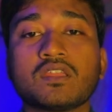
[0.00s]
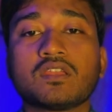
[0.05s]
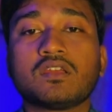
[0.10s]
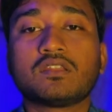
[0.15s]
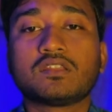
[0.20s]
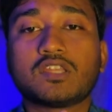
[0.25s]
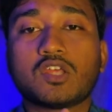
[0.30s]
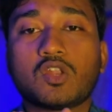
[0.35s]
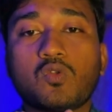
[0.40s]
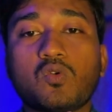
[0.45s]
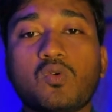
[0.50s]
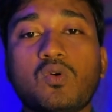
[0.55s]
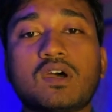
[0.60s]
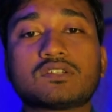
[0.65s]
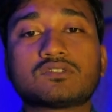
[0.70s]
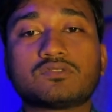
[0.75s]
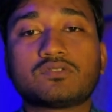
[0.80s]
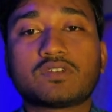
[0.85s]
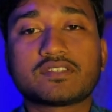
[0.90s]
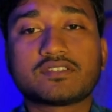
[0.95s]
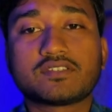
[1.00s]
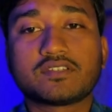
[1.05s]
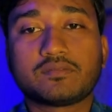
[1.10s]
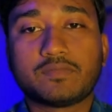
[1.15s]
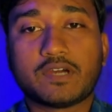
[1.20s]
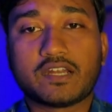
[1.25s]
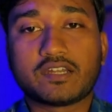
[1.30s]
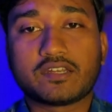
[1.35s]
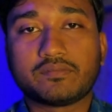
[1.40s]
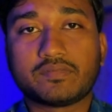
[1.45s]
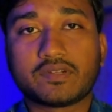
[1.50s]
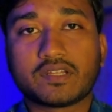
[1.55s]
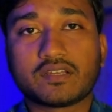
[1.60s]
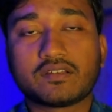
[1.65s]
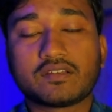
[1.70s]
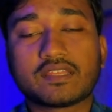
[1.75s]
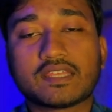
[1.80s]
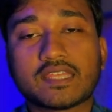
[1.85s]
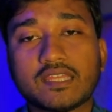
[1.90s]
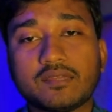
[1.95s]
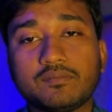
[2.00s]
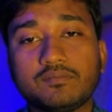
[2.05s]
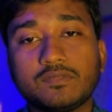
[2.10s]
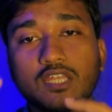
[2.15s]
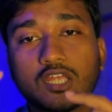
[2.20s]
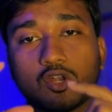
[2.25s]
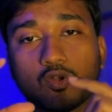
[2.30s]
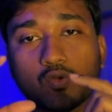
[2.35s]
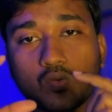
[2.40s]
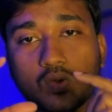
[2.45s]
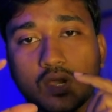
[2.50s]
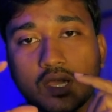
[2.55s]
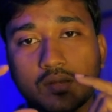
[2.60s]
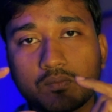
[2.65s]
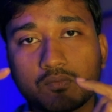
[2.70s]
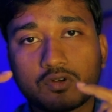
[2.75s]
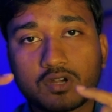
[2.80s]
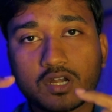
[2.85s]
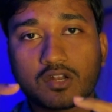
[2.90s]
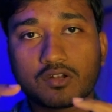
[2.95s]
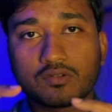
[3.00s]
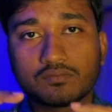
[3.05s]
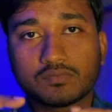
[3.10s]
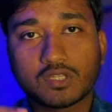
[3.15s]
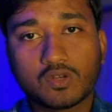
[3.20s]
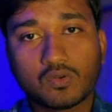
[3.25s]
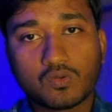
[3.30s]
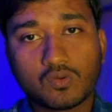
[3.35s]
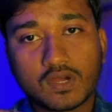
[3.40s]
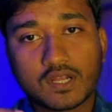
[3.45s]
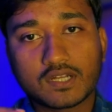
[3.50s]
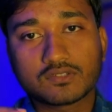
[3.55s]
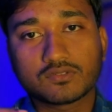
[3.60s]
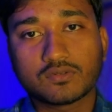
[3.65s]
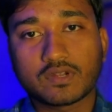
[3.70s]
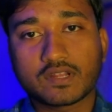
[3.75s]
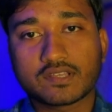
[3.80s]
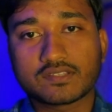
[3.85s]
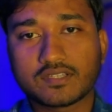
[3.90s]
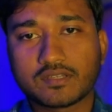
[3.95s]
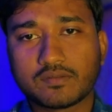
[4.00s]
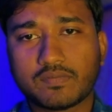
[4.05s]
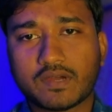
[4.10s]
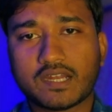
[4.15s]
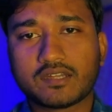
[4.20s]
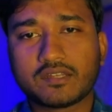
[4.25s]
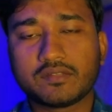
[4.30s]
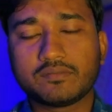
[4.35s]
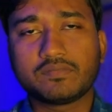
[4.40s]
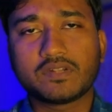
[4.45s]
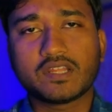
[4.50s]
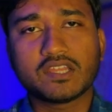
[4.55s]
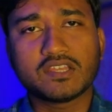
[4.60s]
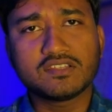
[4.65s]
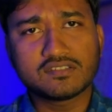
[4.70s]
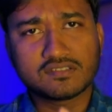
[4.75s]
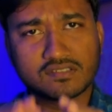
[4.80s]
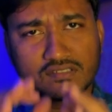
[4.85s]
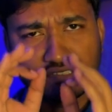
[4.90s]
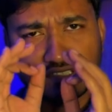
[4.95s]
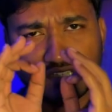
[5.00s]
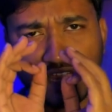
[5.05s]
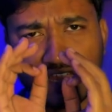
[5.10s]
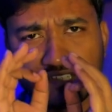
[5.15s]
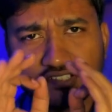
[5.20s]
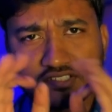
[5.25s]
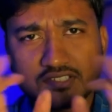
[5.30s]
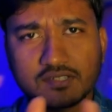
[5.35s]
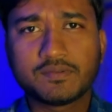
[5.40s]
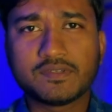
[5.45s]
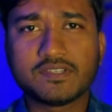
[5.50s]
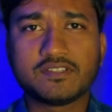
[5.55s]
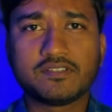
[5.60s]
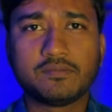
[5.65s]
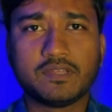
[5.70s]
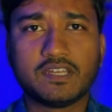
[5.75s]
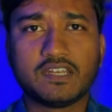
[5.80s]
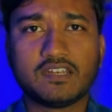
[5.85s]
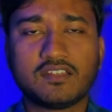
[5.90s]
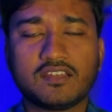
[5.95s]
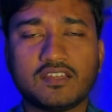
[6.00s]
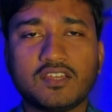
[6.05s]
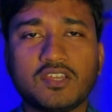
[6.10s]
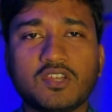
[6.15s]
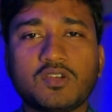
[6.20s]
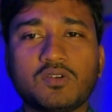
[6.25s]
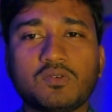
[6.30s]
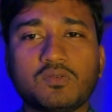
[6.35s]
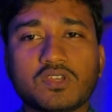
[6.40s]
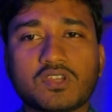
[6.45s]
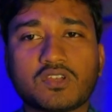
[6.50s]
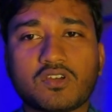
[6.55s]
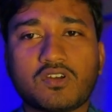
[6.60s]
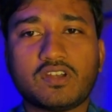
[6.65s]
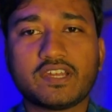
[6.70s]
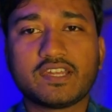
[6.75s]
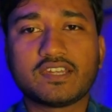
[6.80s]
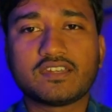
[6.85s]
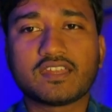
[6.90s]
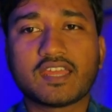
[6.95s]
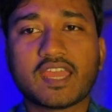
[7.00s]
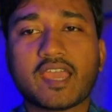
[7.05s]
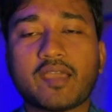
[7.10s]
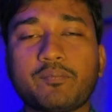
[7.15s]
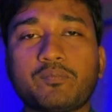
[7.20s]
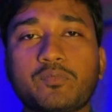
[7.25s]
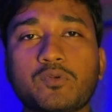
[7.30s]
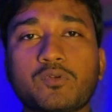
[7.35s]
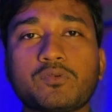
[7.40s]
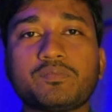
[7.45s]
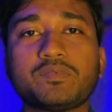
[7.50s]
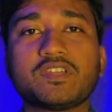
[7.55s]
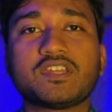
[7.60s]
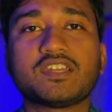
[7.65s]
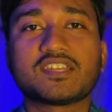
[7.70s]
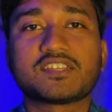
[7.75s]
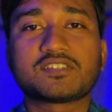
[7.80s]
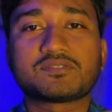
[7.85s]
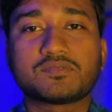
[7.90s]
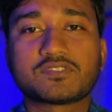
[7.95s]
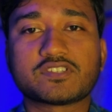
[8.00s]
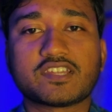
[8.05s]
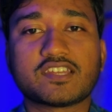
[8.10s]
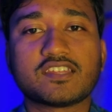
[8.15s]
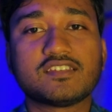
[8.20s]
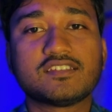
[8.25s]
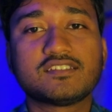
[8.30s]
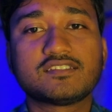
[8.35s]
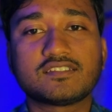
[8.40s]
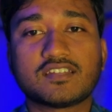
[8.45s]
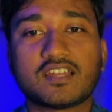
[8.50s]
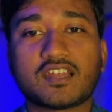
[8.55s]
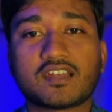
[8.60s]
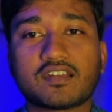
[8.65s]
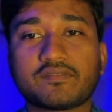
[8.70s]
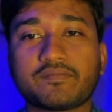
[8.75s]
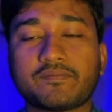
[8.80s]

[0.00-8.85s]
The lower thoracic vertebra, if the lower border of the lower thoracic vertebra is just visible, we call it appropriate exposuring is done.